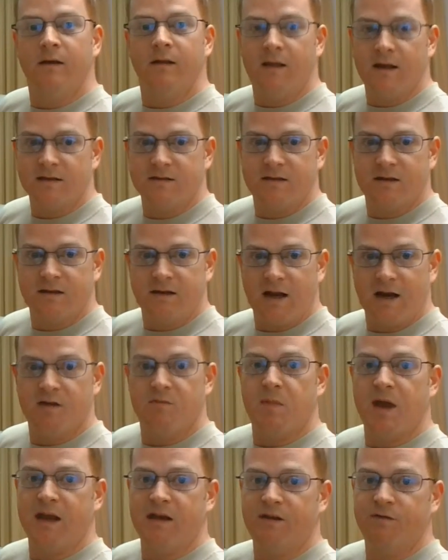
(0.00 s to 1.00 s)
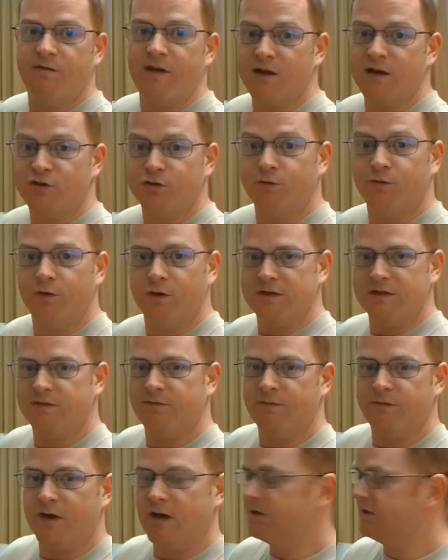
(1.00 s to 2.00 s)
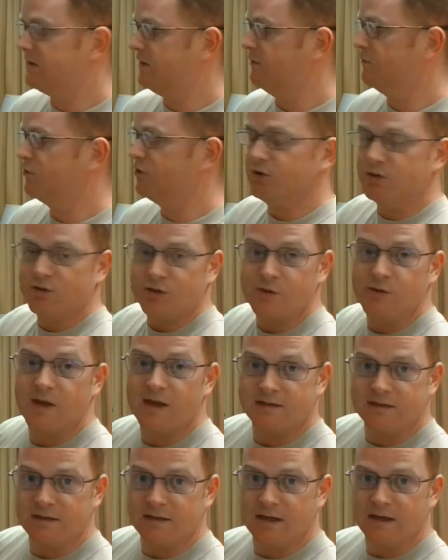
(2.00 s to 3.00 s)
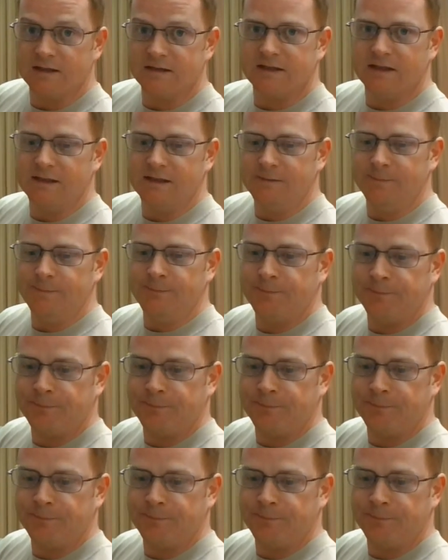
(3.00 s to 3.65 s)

That's the date of manufacture for this fire extinguisher, 2019.